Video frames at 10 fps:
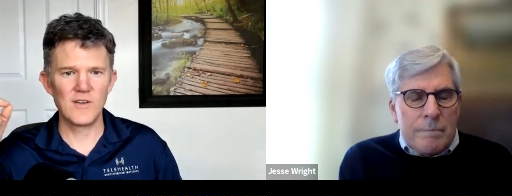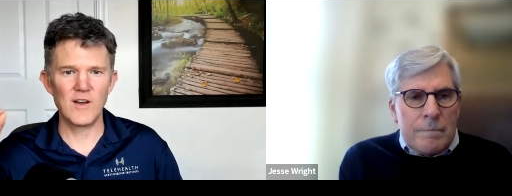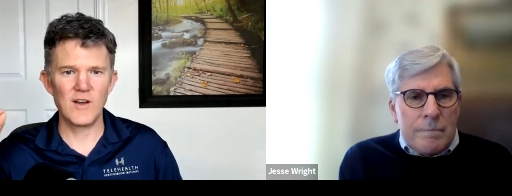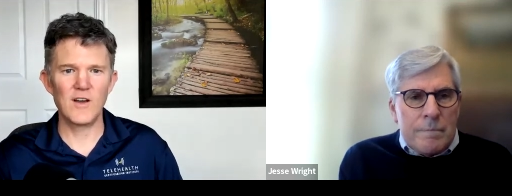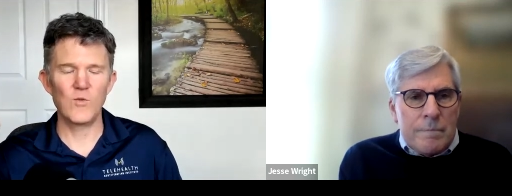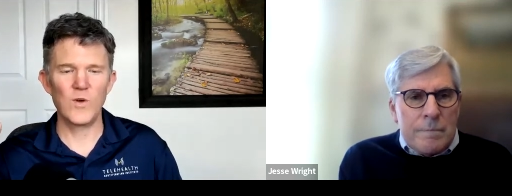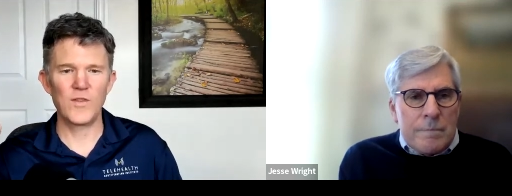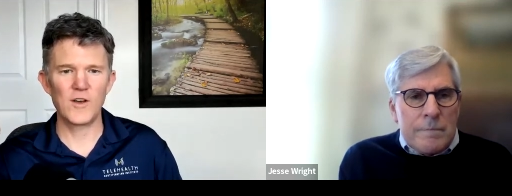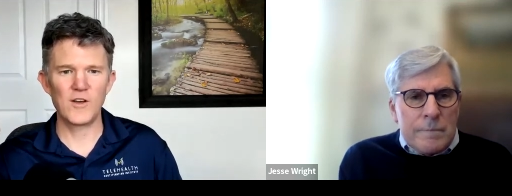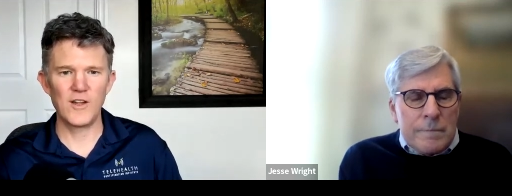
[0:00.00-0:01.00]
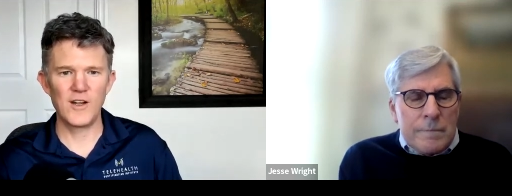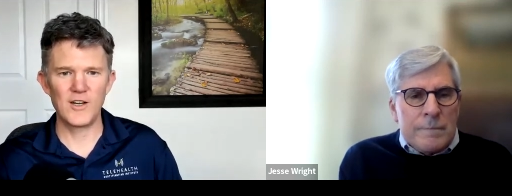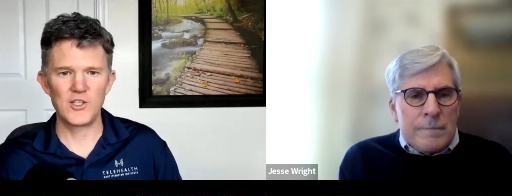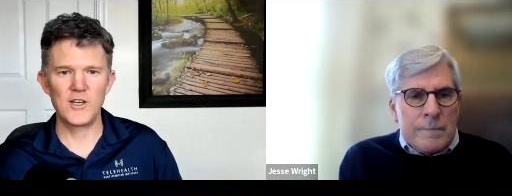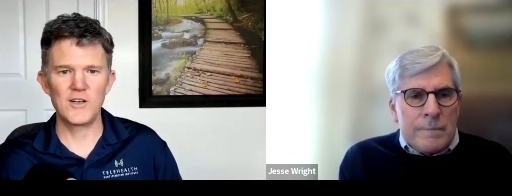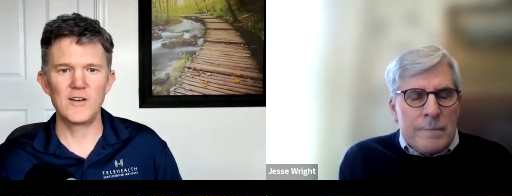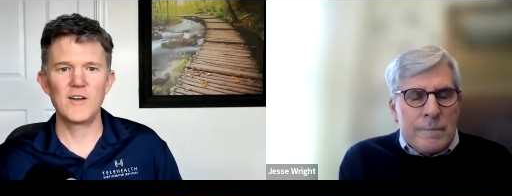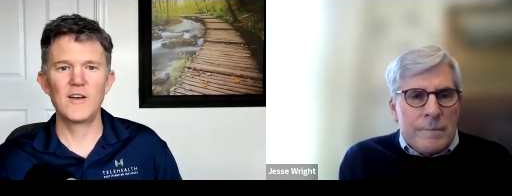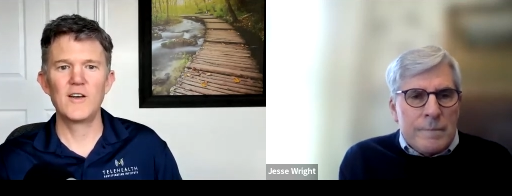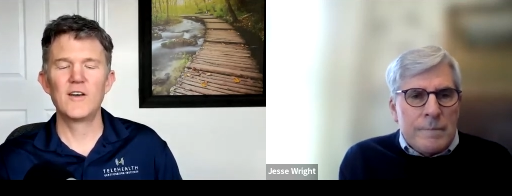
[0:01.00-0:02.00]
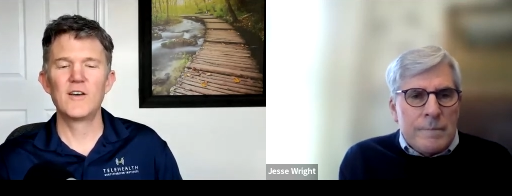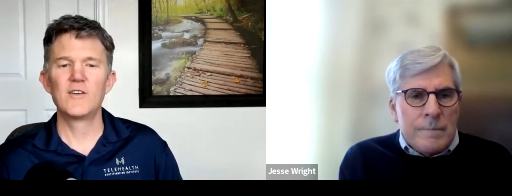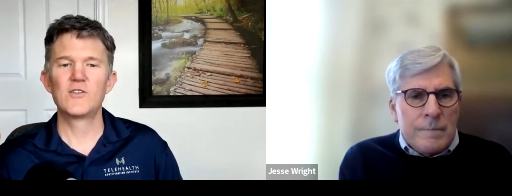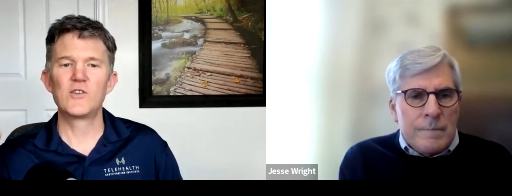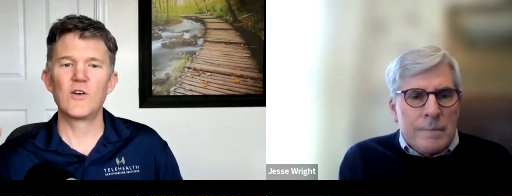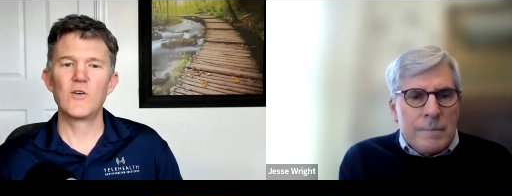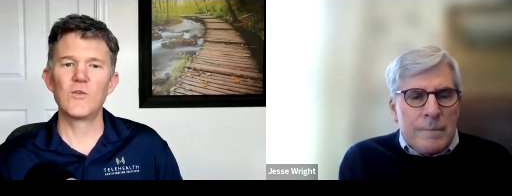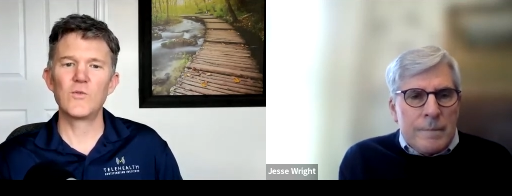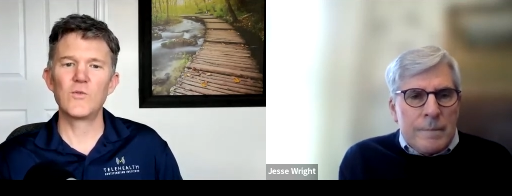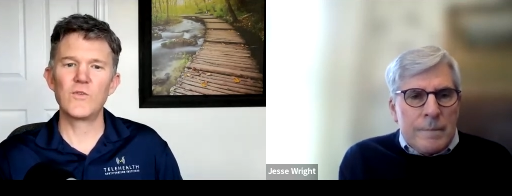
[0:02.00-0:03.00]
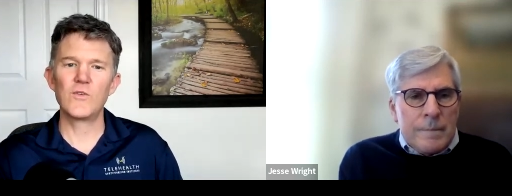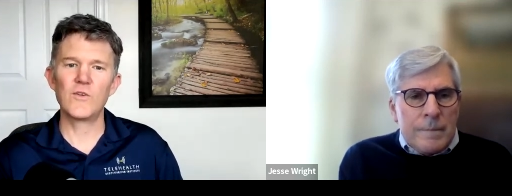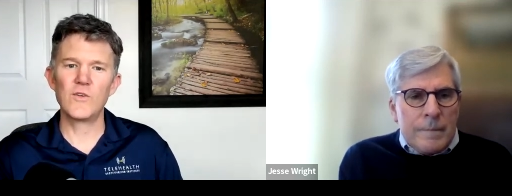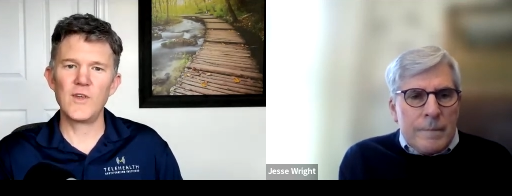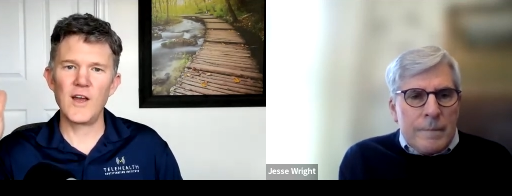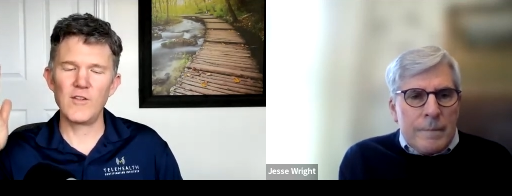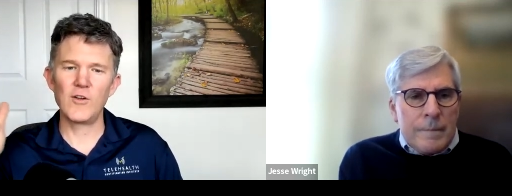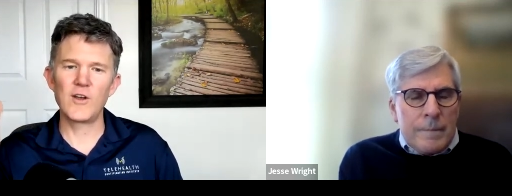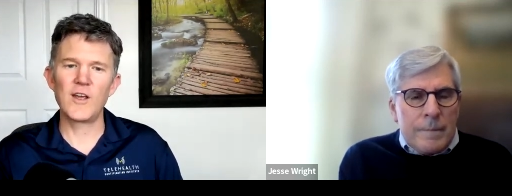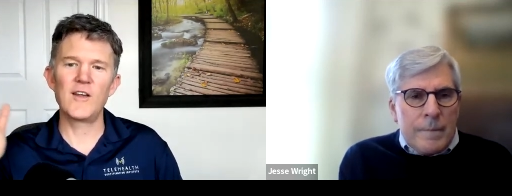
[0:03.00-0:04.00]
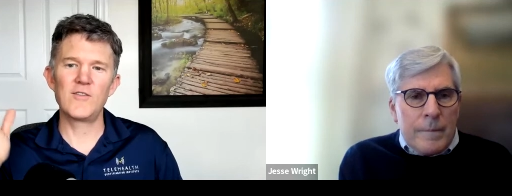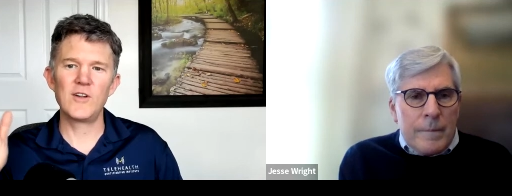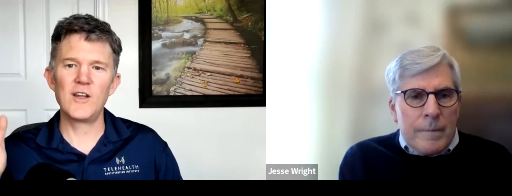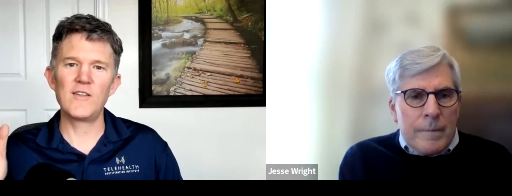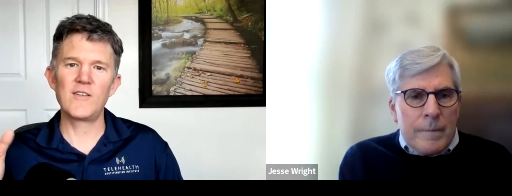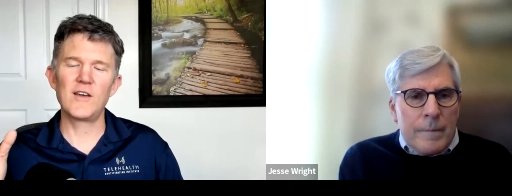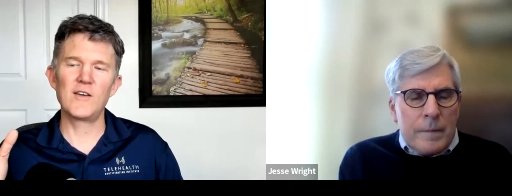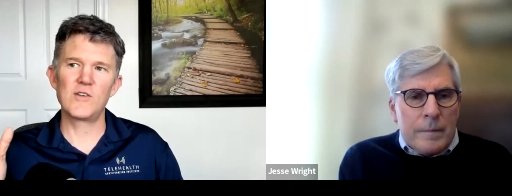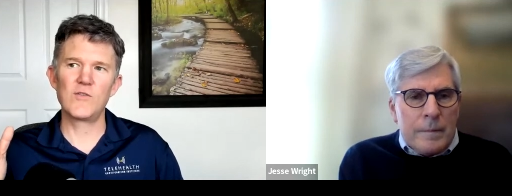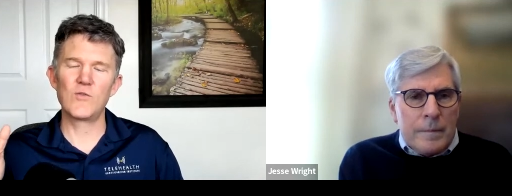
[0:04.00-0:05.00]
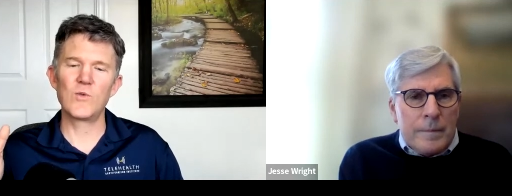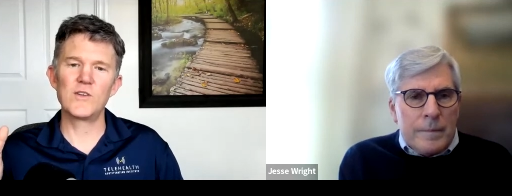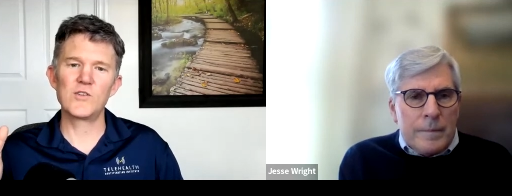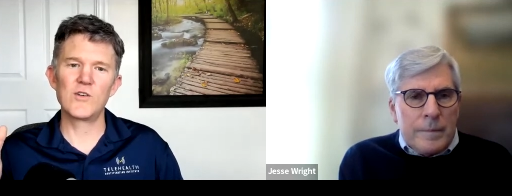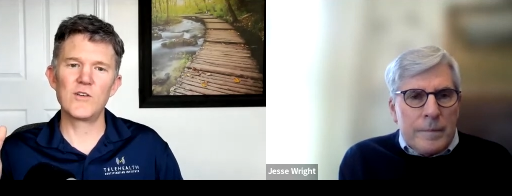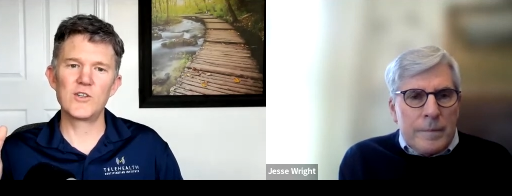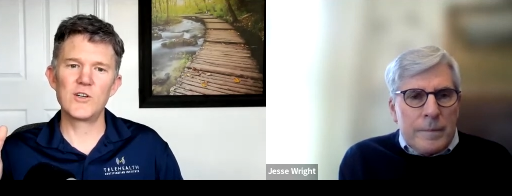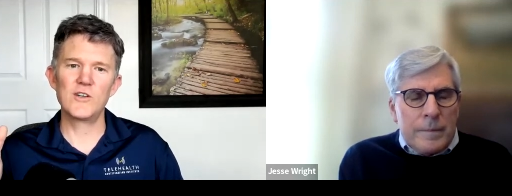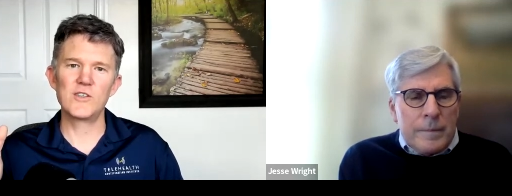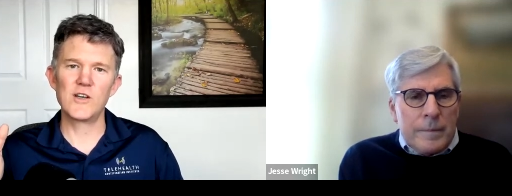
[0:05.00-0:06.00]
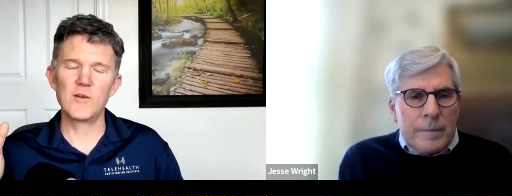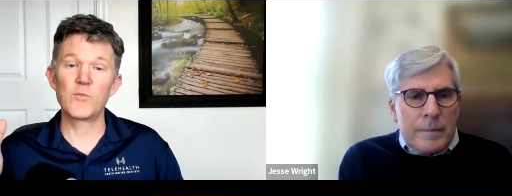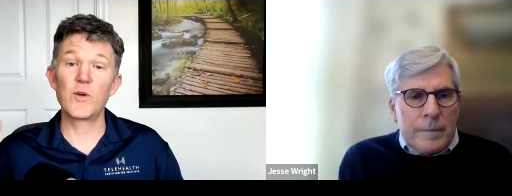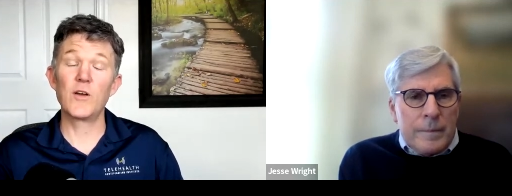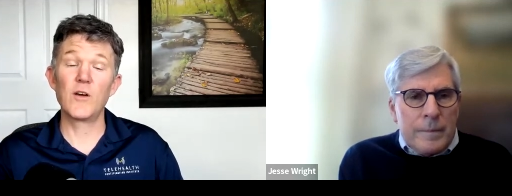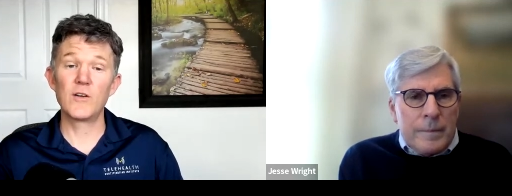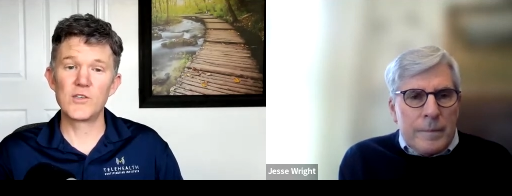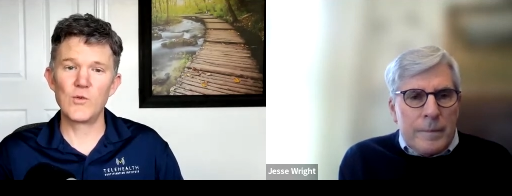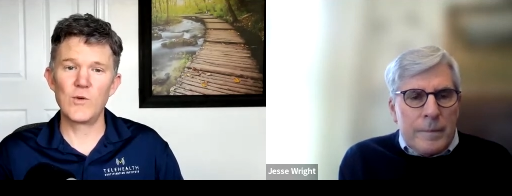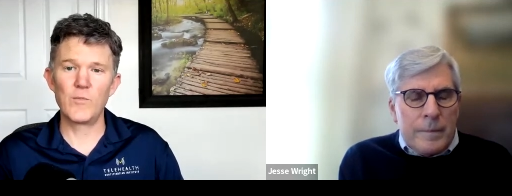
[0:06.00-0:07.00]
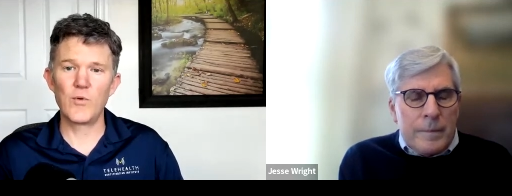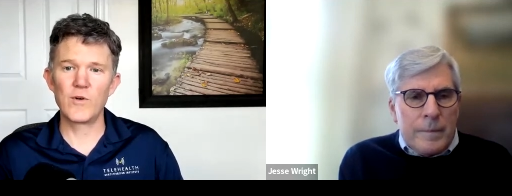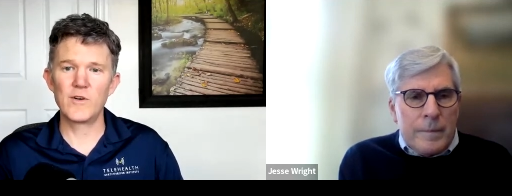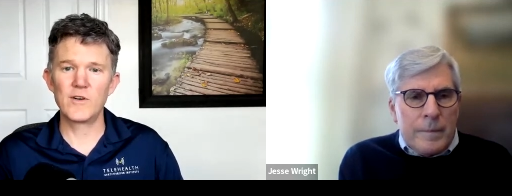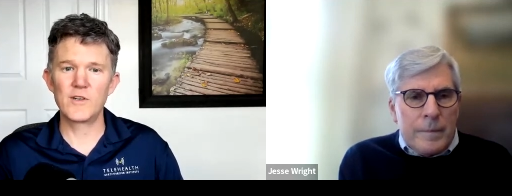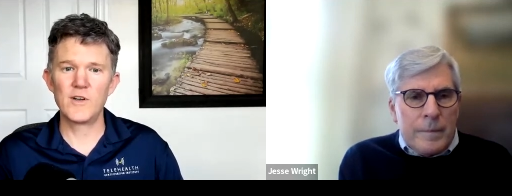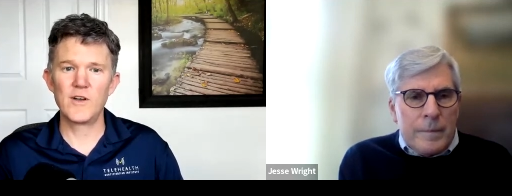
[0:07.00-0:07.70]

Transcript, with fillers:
Speaker 1: uh, with the clinician. So yeah, looking at the details of the research is uh, probably also important